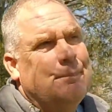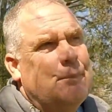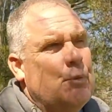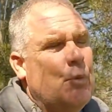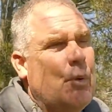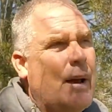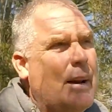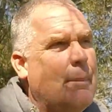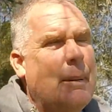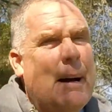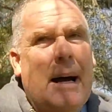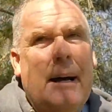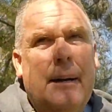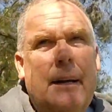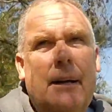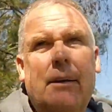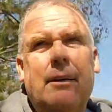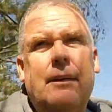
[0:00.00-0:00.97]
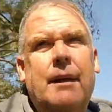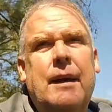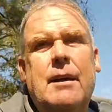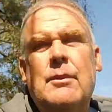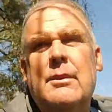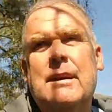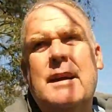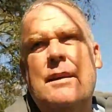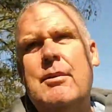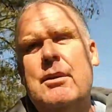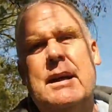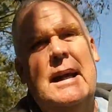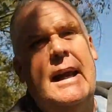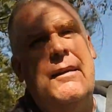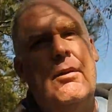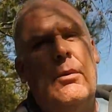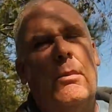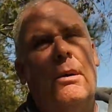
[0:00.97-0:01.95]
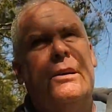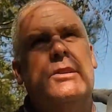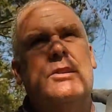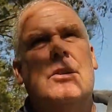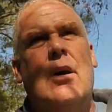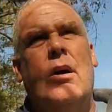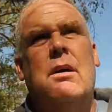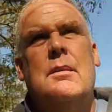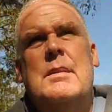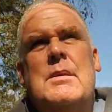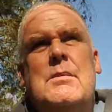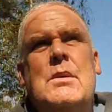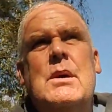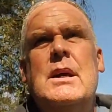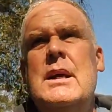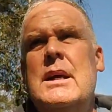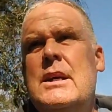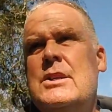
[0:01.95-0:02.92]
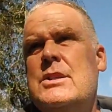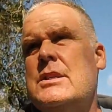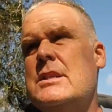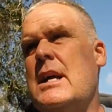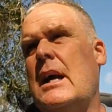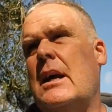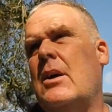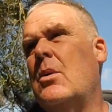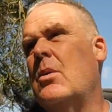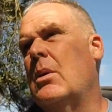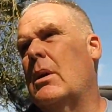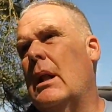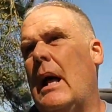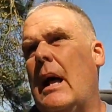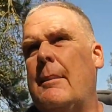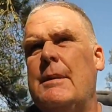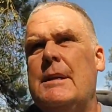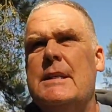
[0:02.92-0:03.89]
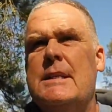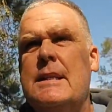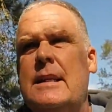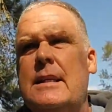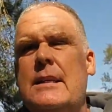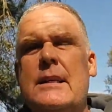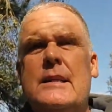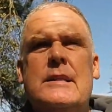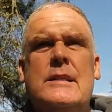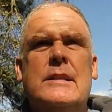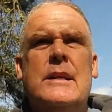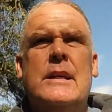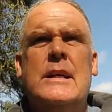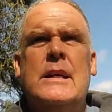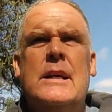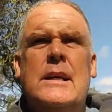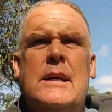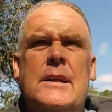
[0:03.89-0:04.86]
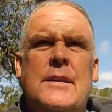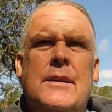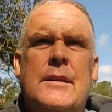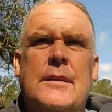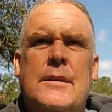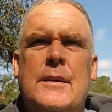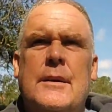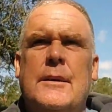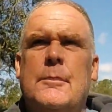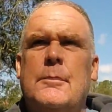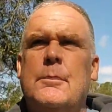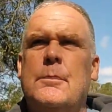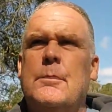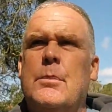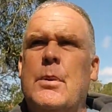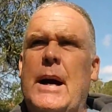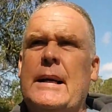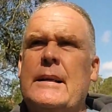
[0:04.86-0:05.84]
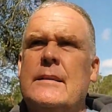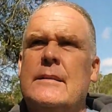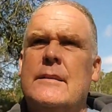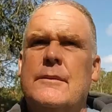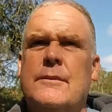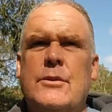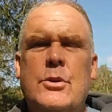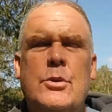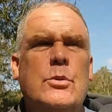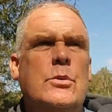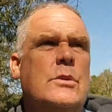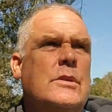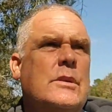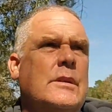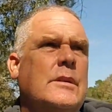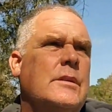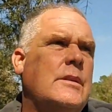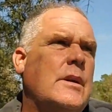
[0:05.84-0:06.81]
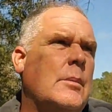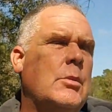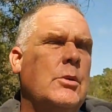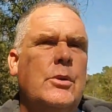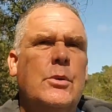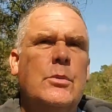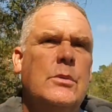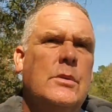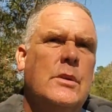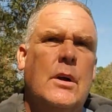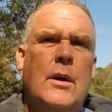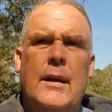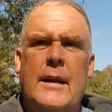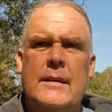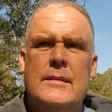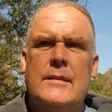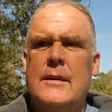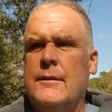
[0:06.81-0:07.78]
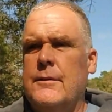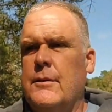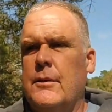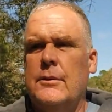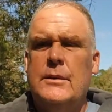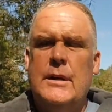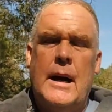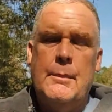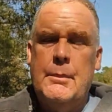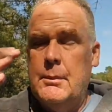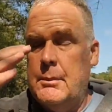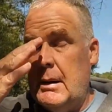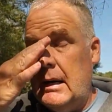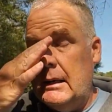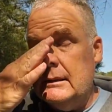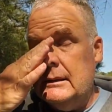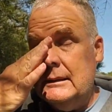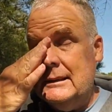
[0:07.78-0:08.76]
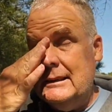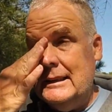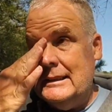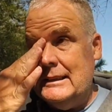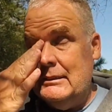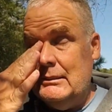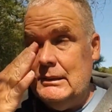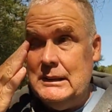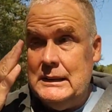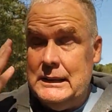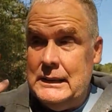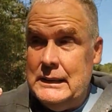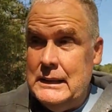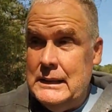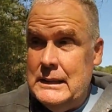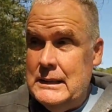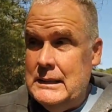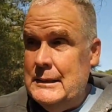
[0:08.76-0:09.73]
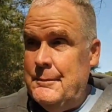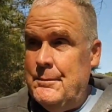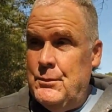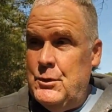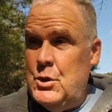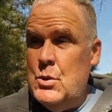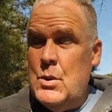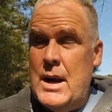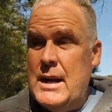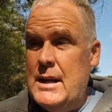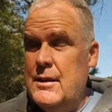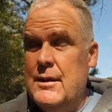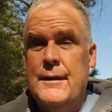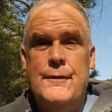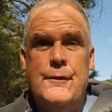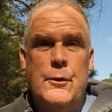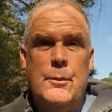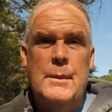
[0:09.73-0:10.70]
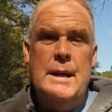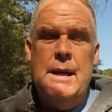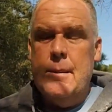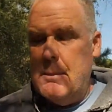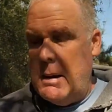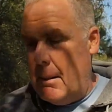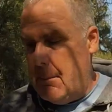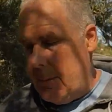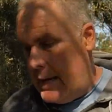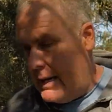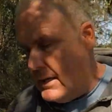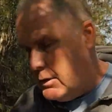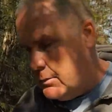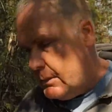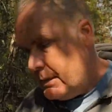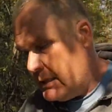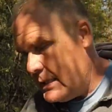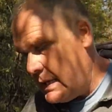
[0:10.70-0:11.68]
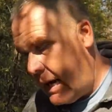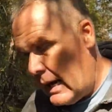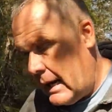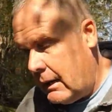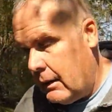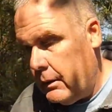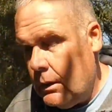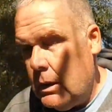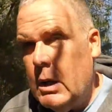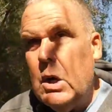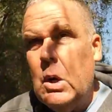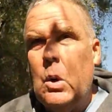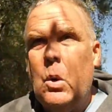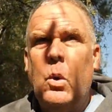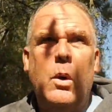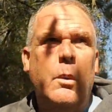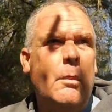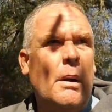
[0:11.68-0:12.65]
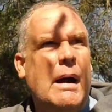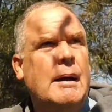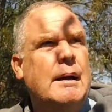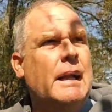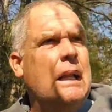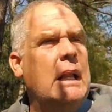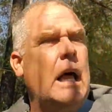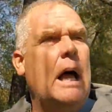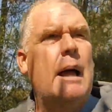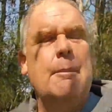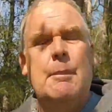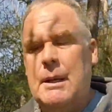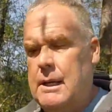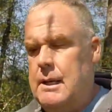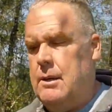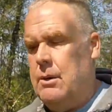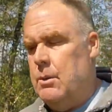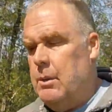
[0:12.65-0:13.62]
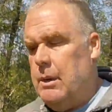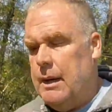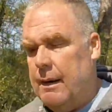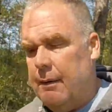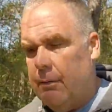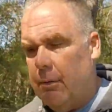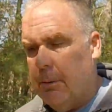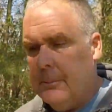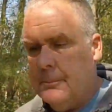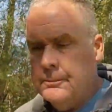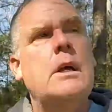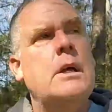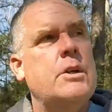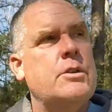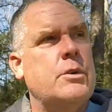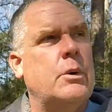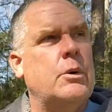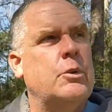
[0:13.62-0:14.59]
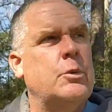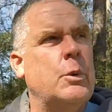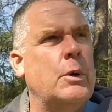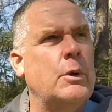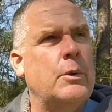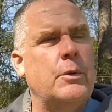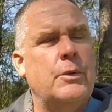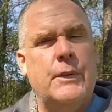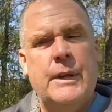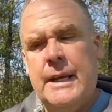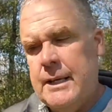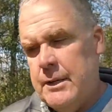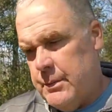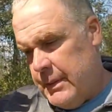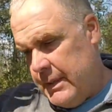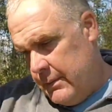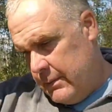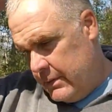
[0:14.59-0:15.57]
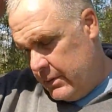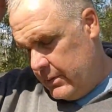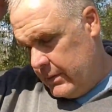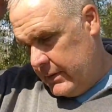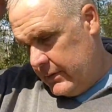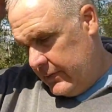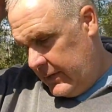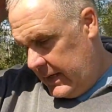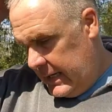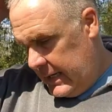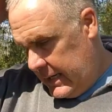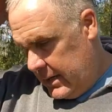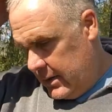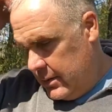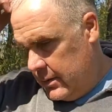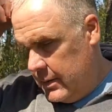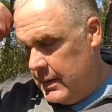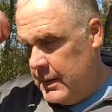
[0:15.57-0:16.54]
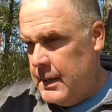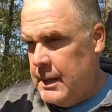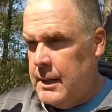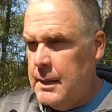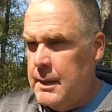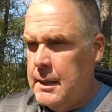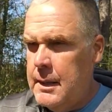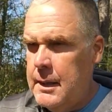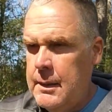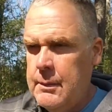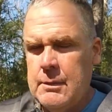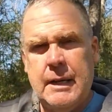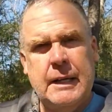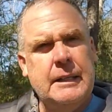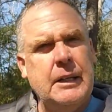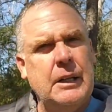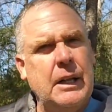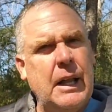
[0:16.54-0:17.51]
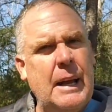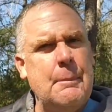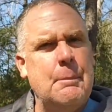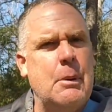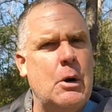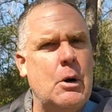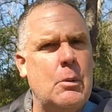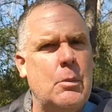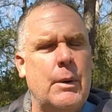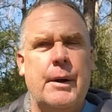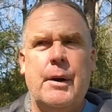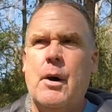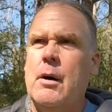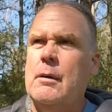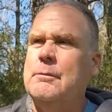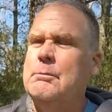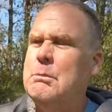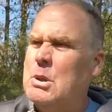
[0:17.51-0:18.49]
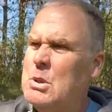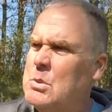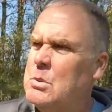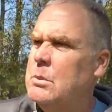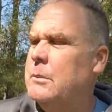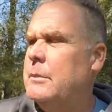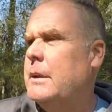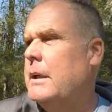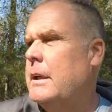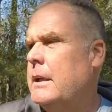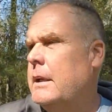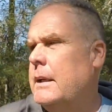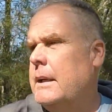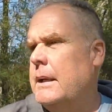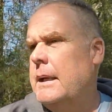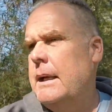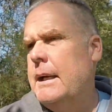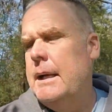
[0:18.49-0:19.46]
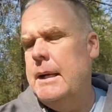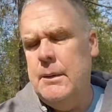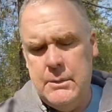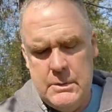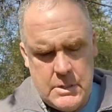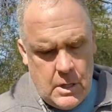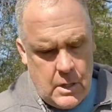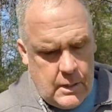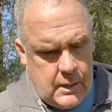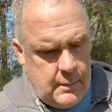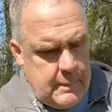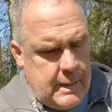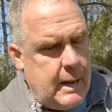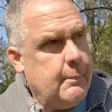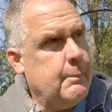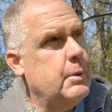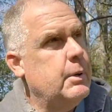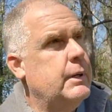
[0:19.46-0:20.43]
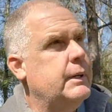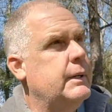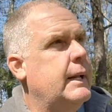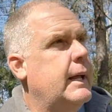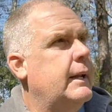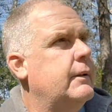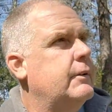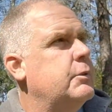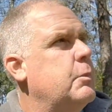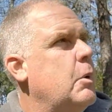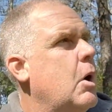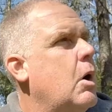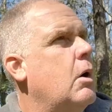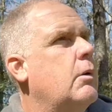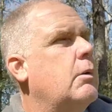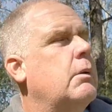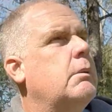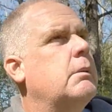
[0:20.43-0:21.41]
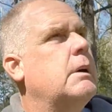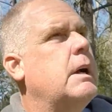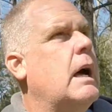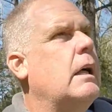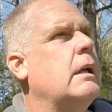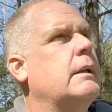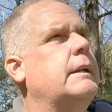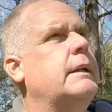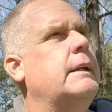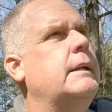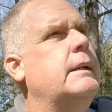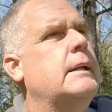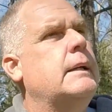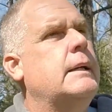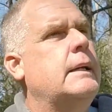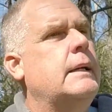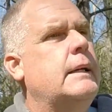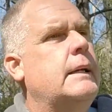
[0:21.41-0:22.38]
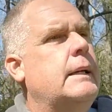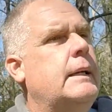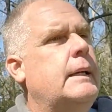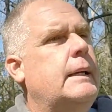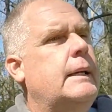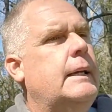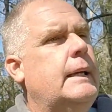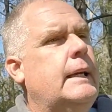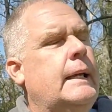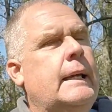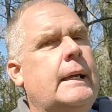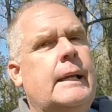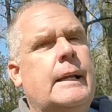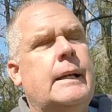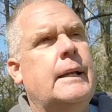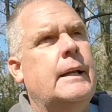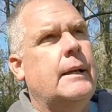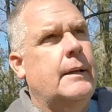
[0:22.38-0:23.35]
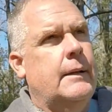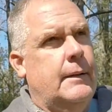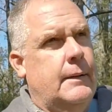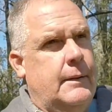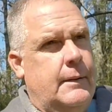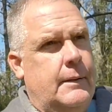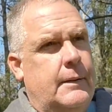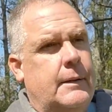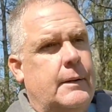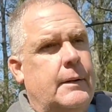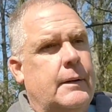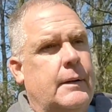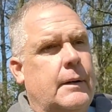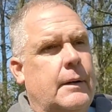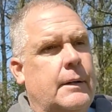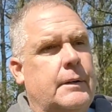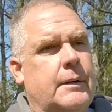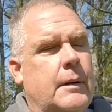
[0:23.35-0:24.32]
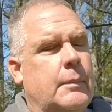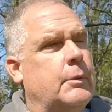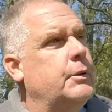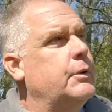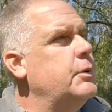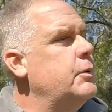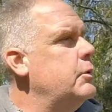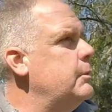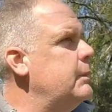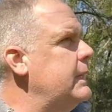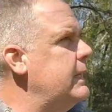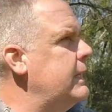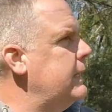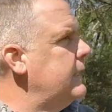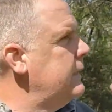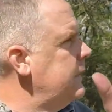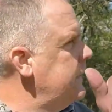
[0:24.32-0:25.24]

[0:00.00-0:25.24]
read about it here and there, but never gave it much thought. I mean, it's just not cold climates, and it doesn't, the practice of nukes and double nukes and all that stuff on top of boxes doesn't really do anything for me in my management style or my climate or whatever. So it was one of those things when he was doing his video, it was like the light bulb went off, boom. And he was talking about putting that small colony in a double nuke, meaning